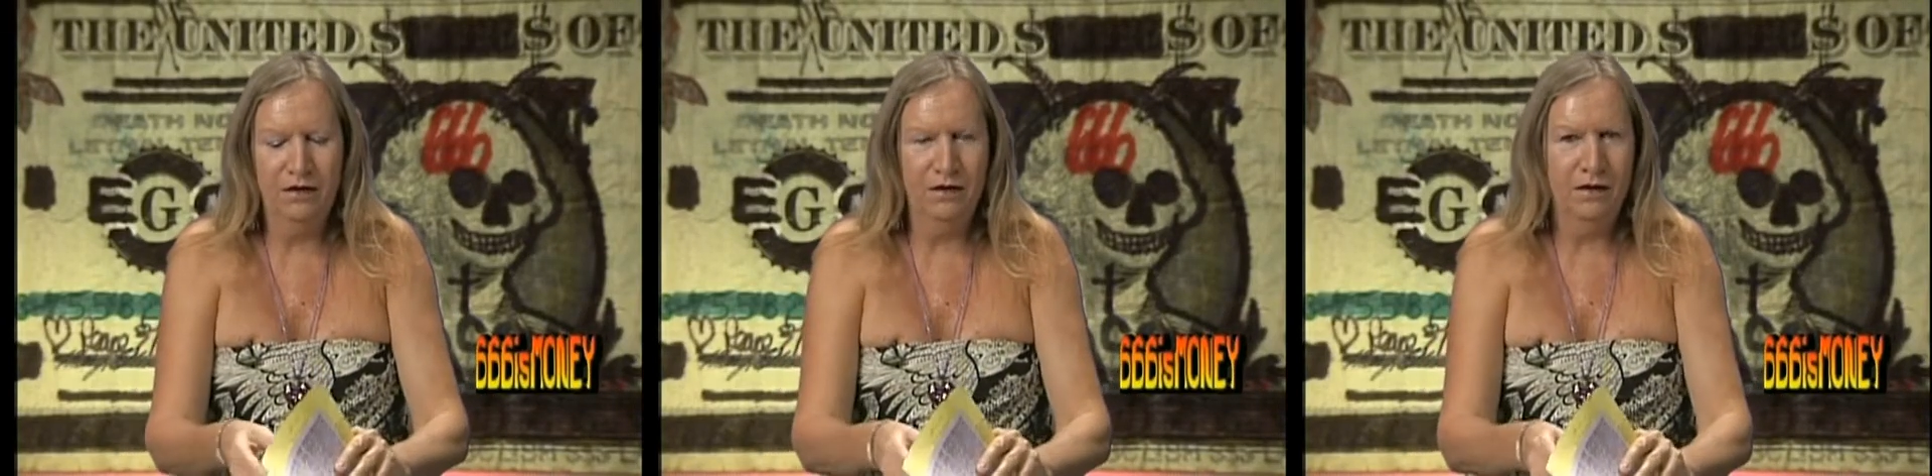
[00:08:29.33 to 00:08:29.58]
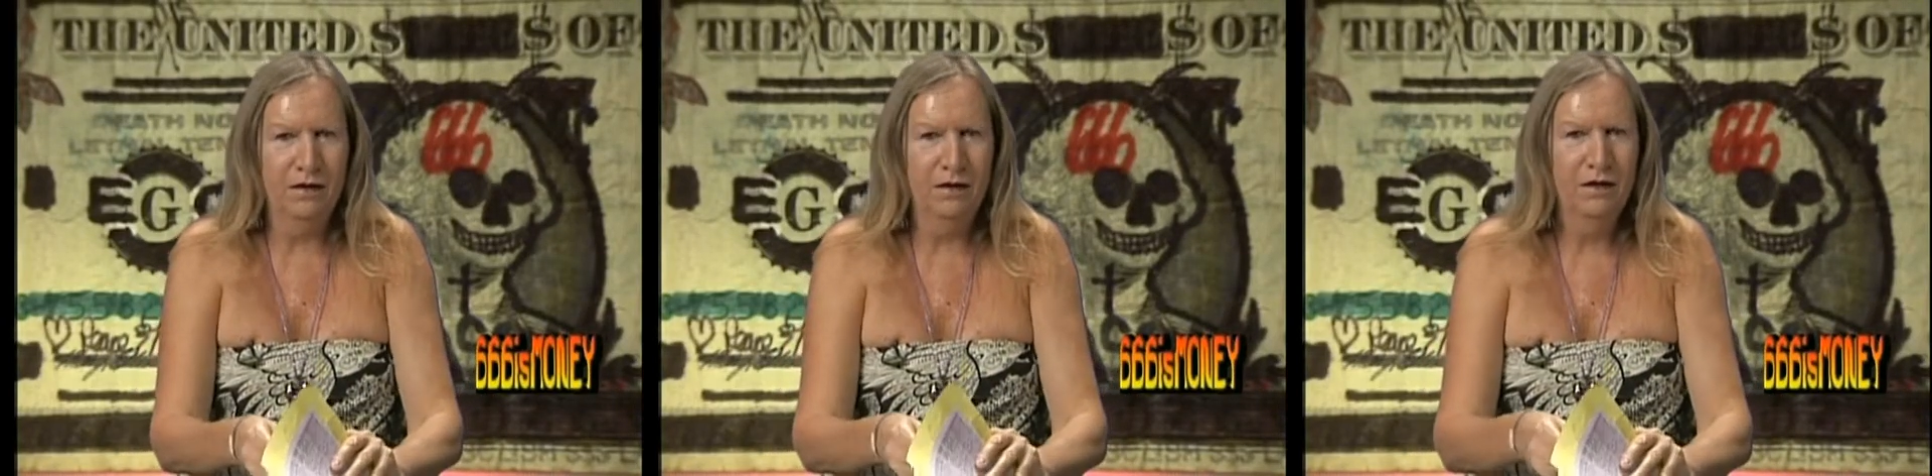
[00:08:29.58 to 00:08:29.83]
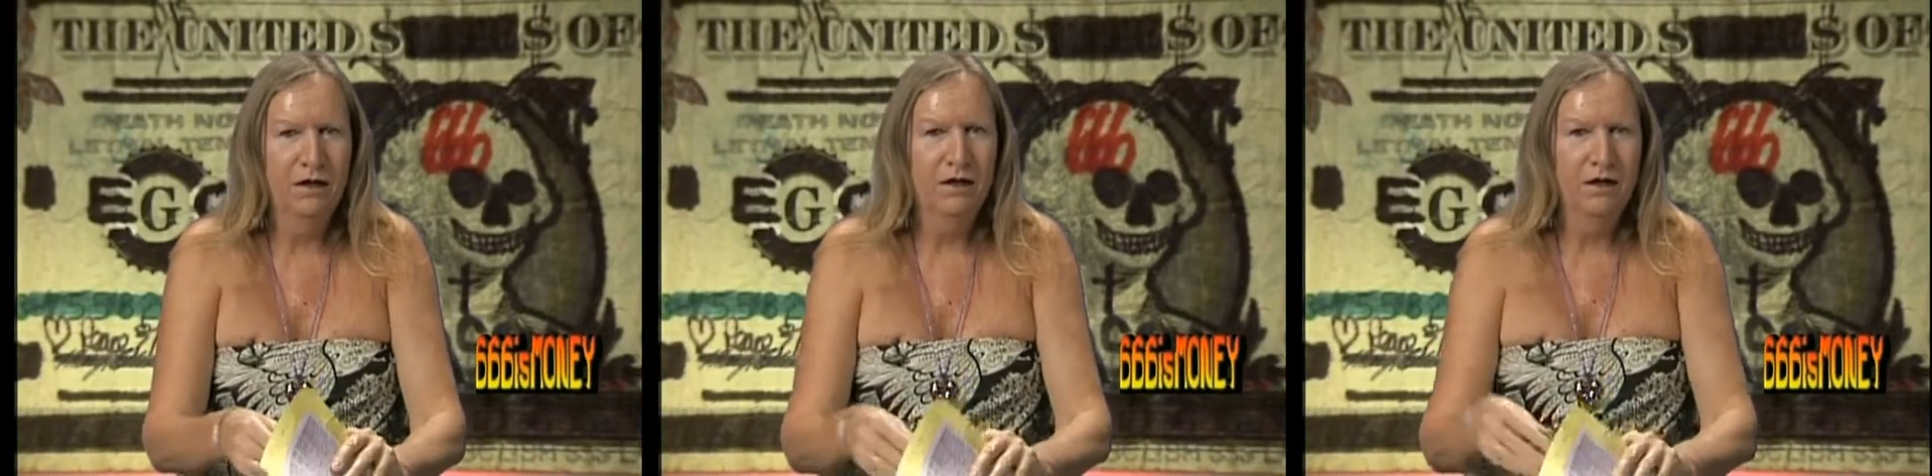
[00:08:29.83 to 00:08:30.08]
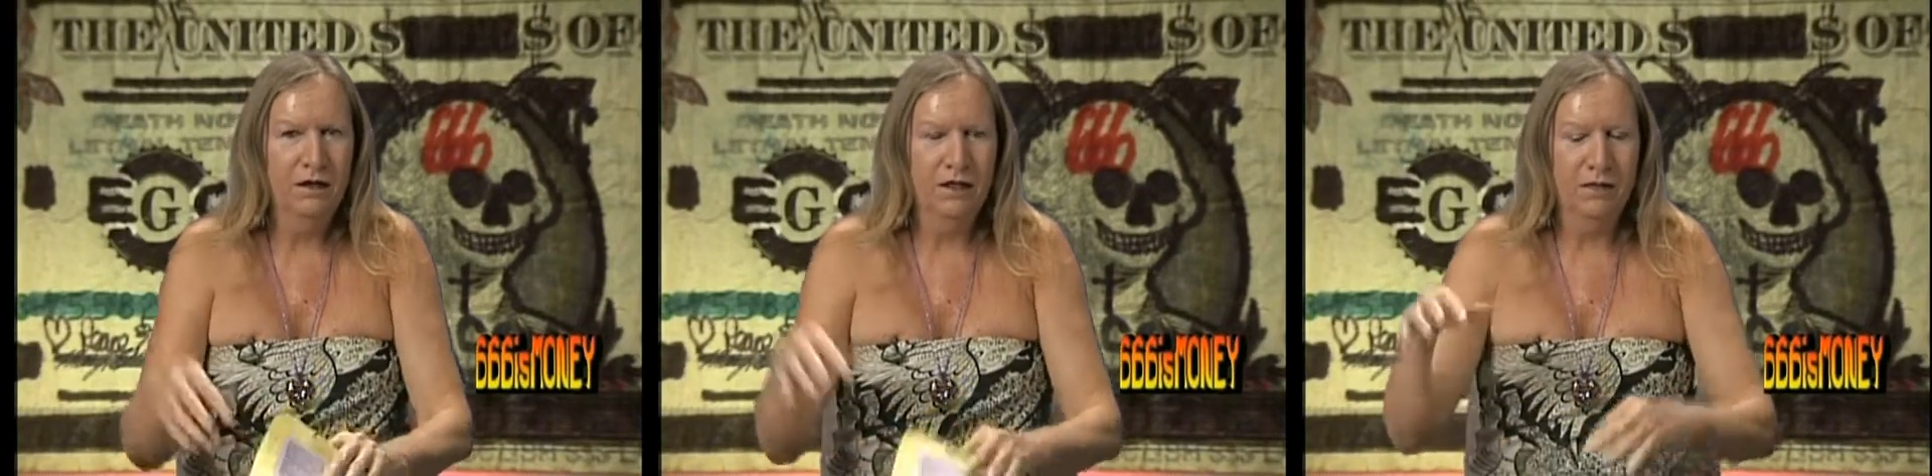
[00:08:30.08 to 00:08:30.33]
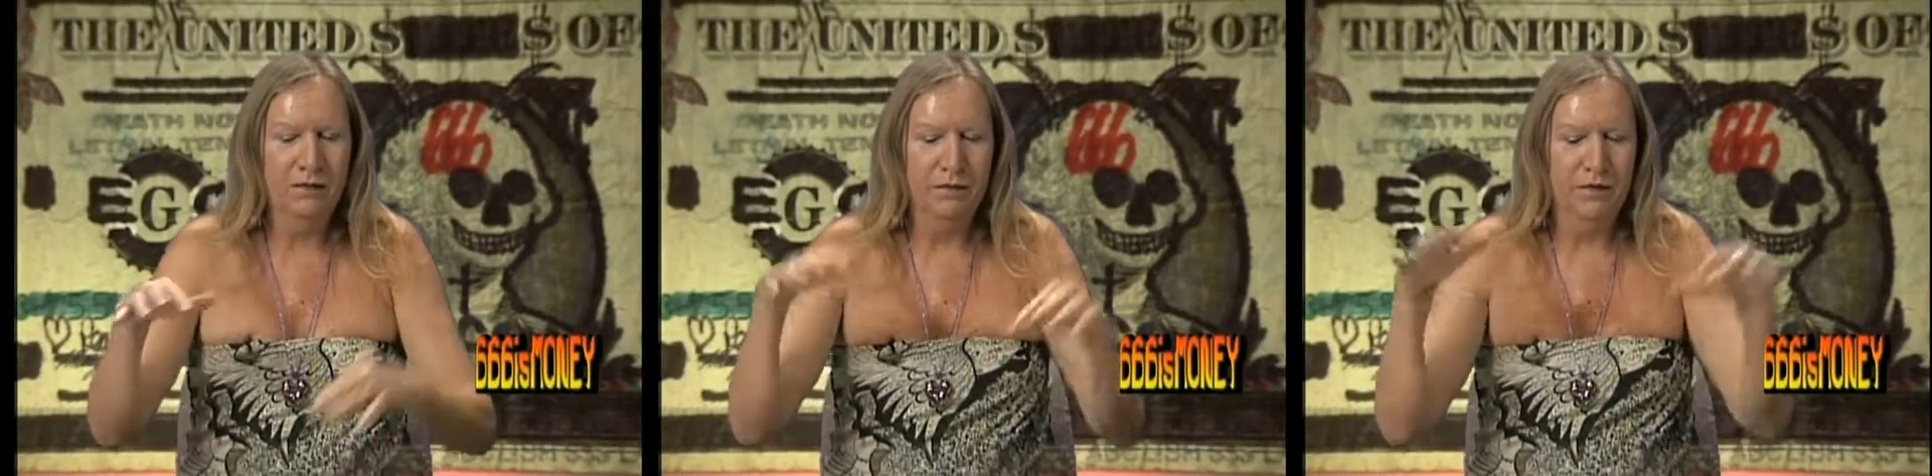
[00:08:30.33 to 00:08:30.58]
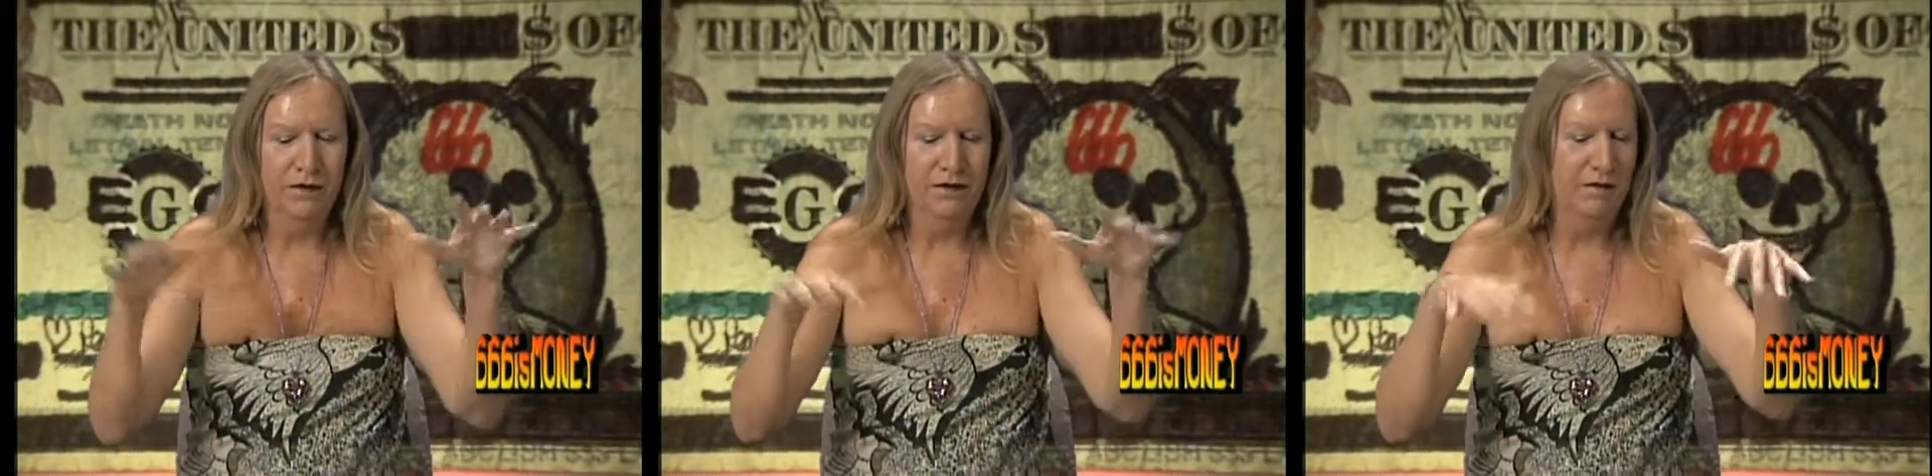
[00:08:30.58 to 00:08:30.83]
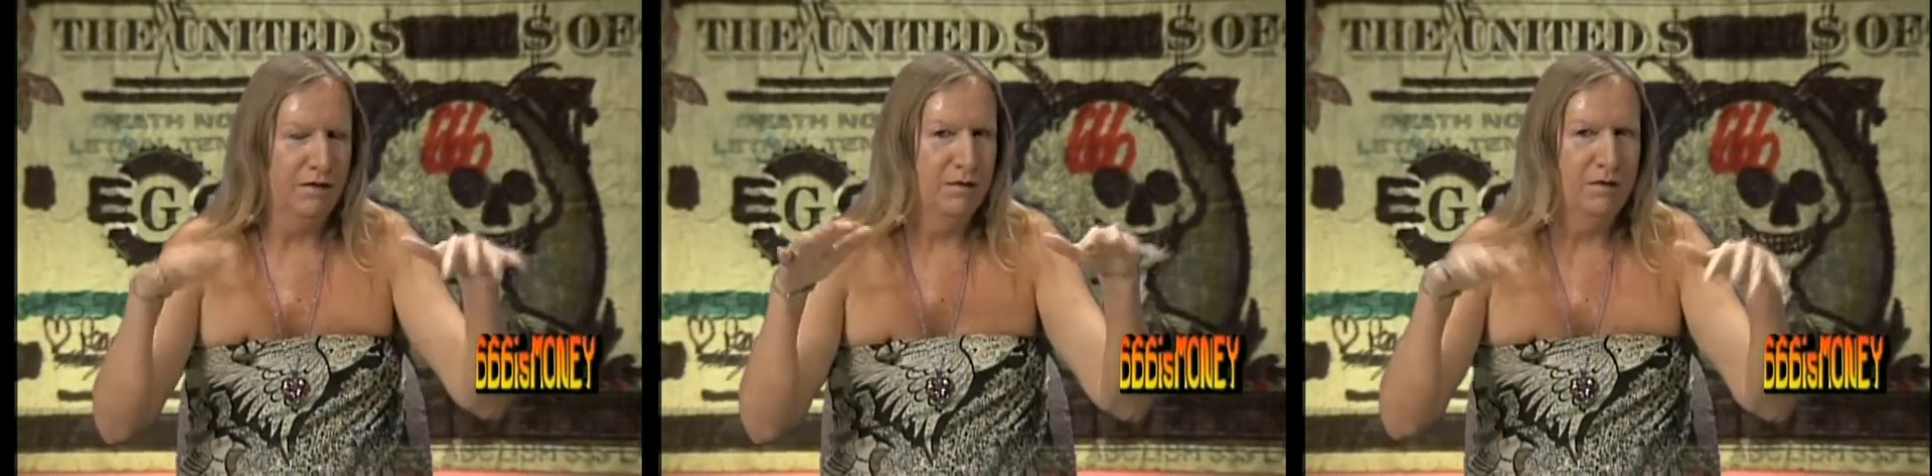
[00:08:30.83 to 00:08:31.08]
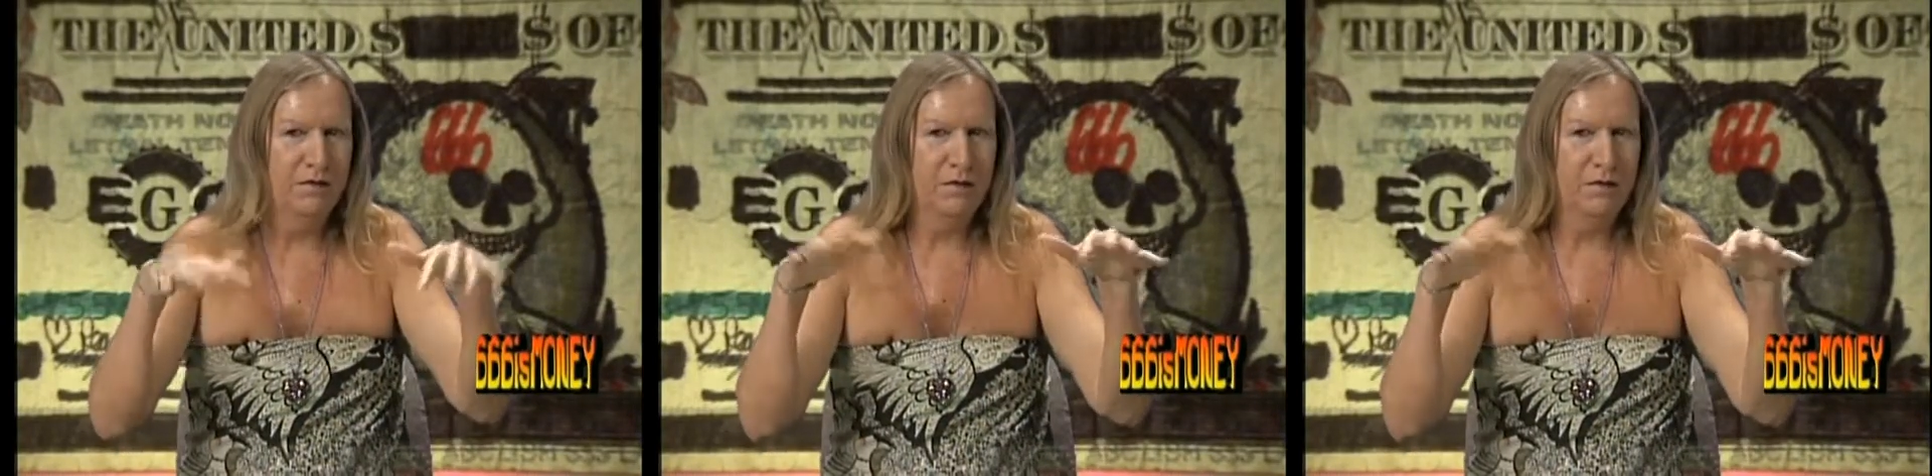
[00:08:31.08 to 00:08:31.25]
to keep the